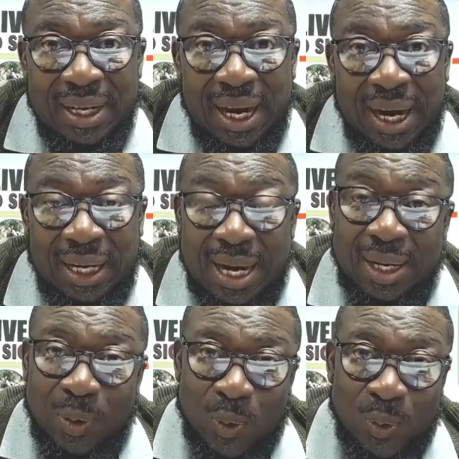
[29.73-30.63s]
and I
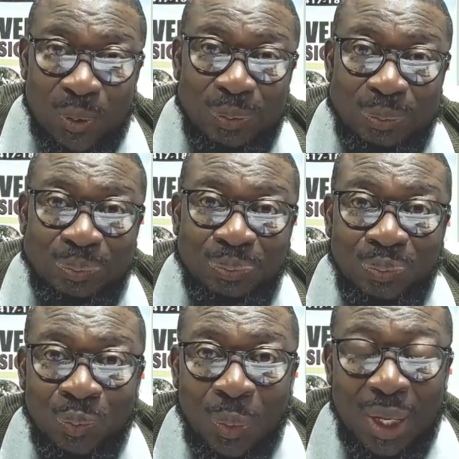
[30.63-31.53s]
know
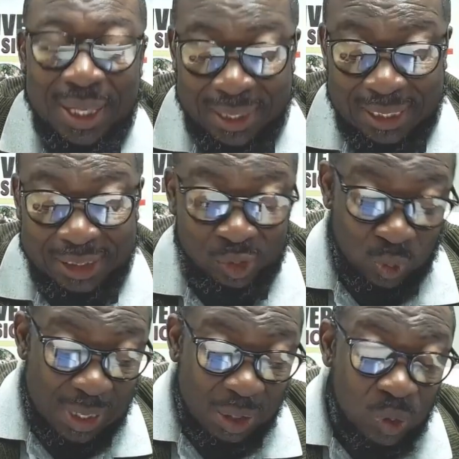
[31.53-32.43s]
that
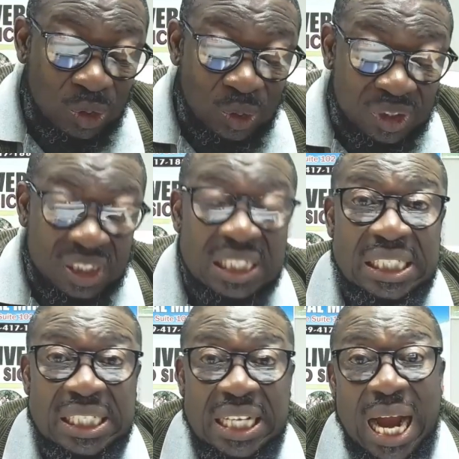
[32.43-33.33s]
we are going to
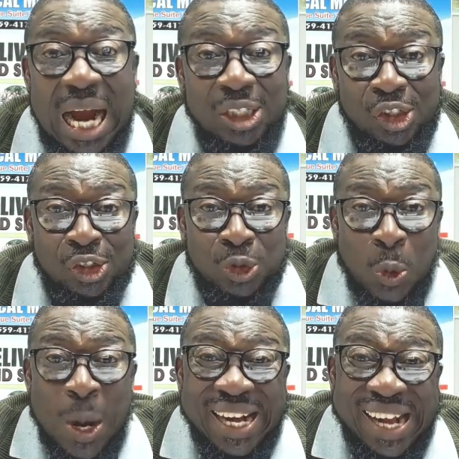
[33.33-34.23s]
see the
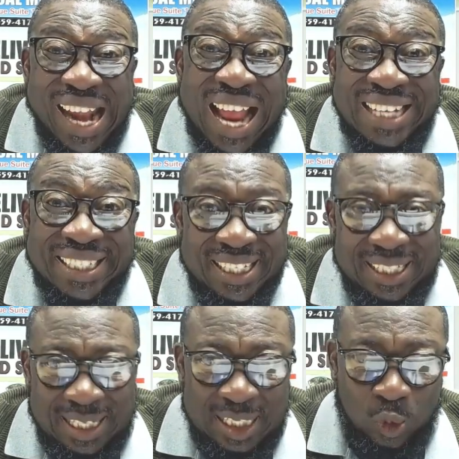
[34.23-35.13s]
actual light
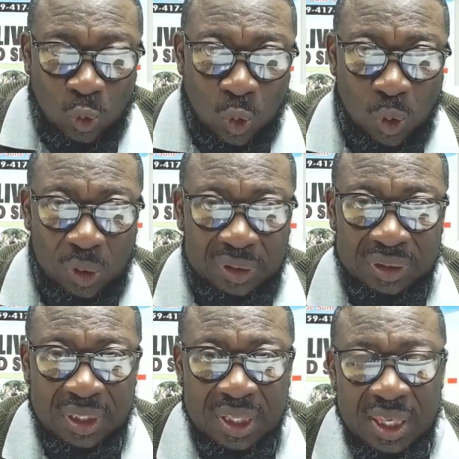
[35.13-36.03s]
in that war,
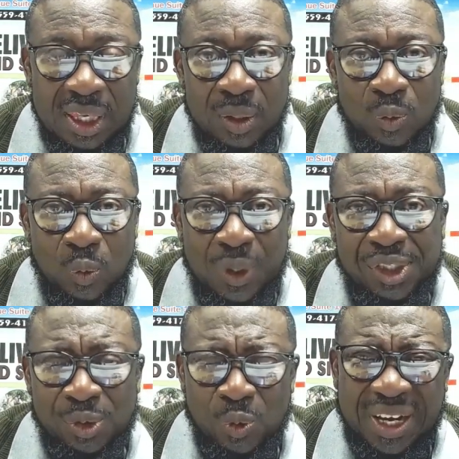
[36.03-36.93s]

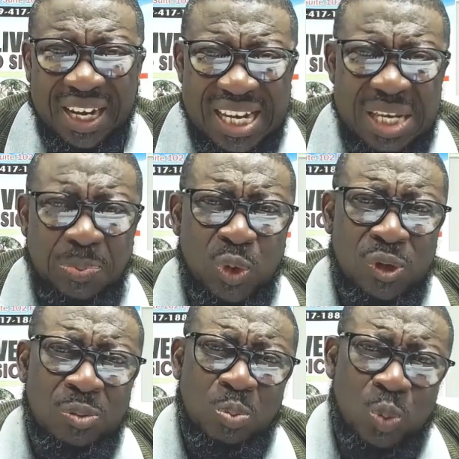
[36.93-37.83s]
which we keep
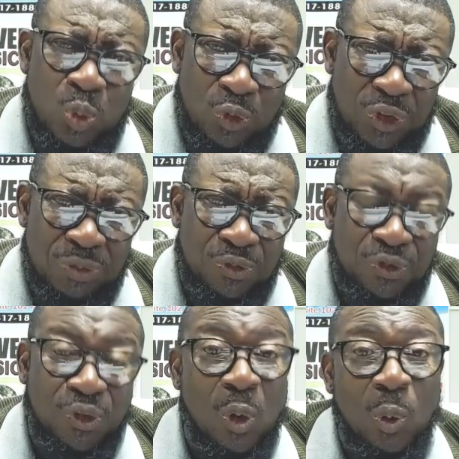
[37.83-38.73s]
on moving
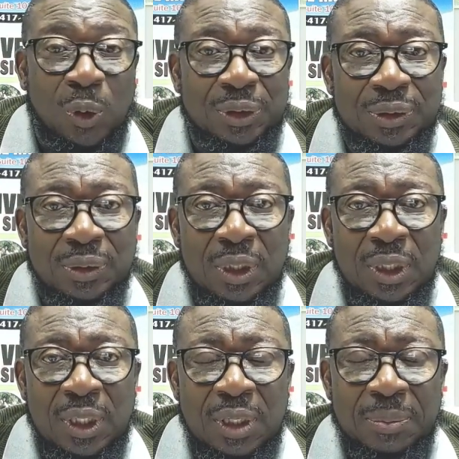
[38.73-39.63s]

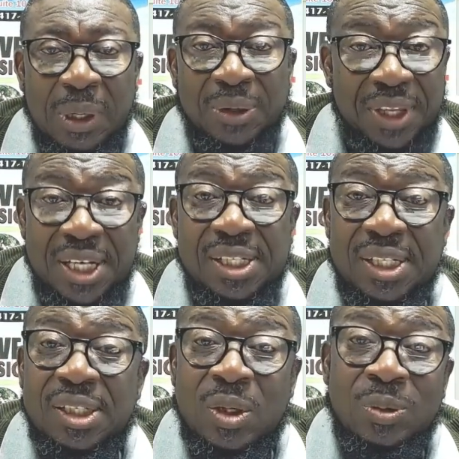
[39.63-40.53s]
forward, because this
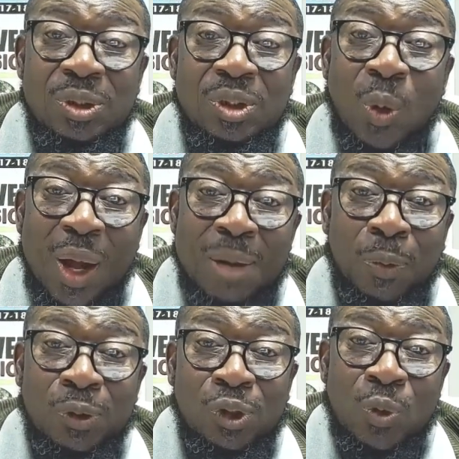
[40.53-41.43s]
is going to
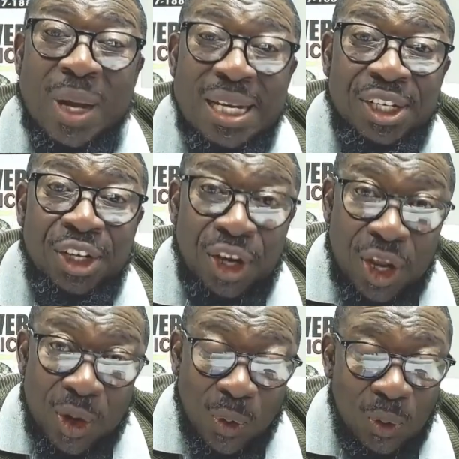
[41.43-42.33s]
help us to
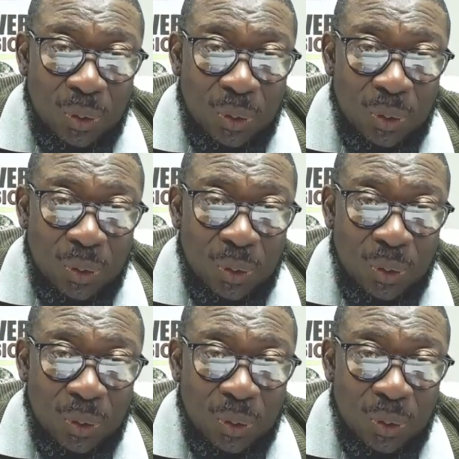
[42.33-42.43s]
endure